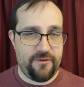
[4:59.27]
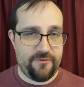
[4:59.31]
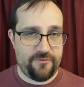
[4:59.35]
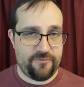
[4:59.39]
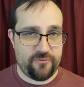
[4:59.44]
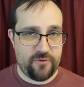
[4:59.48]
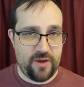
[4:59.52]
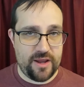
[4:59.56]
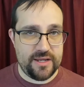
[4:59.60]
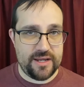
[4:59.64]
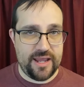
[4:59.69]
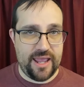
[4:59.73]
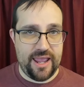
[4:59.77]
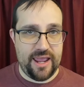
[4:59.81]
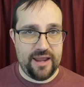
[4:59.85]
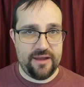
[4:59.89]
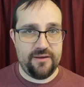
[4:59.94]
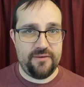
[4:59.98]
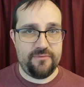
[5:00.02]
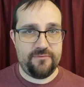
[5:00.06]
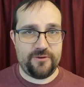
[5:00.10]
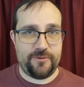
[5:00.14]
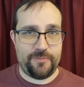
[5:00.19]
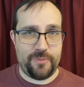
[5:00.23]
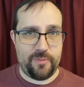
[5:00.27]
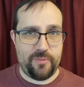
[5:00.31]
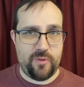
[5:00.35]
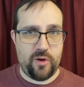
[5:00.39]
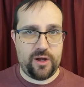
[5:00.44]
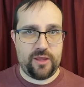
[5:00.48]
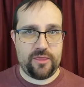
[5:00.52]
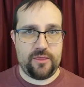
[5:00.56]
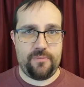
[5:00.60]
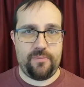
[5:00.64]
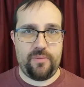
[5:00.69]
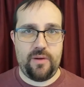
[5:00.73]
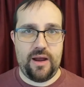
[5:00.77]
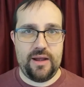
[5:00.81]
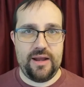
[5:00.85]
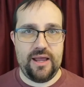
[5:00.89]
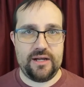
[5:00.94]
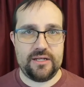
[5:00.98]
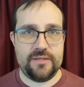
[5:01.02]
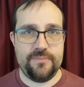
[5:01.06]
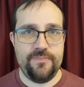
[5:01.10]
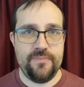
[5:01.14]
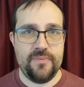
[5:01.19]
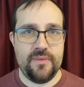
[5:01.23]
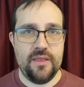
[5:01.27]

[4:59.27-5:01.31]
front end for promoting the product,